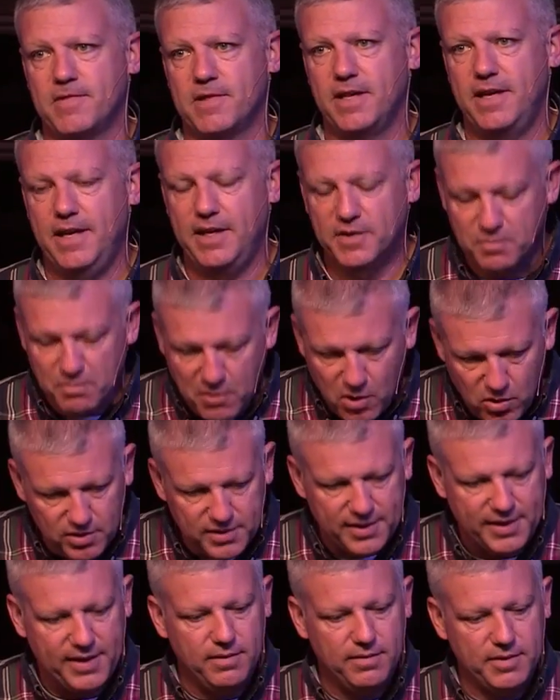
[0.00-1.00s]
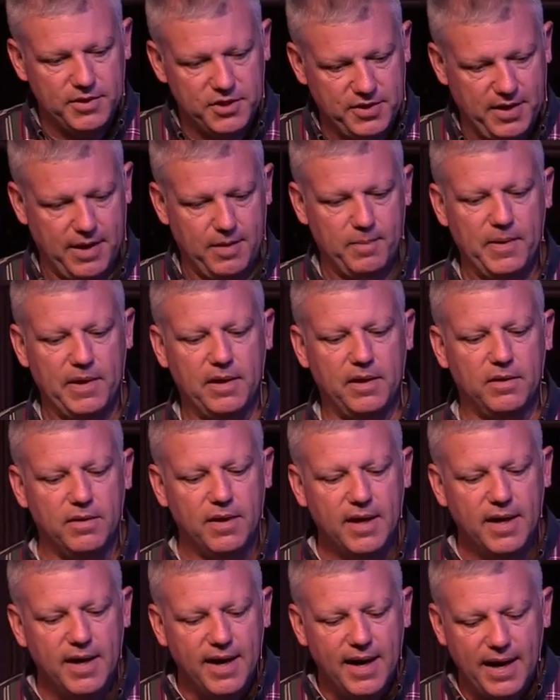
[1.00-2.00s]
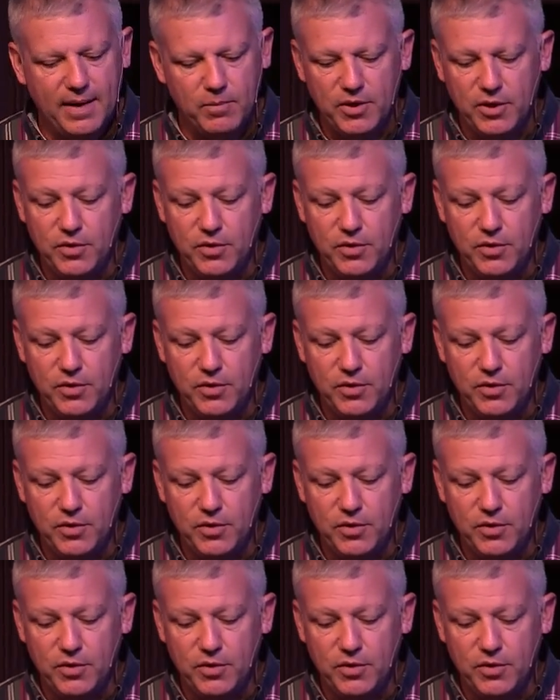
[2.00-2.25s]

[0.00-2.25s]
He's molding you and shaping you. And when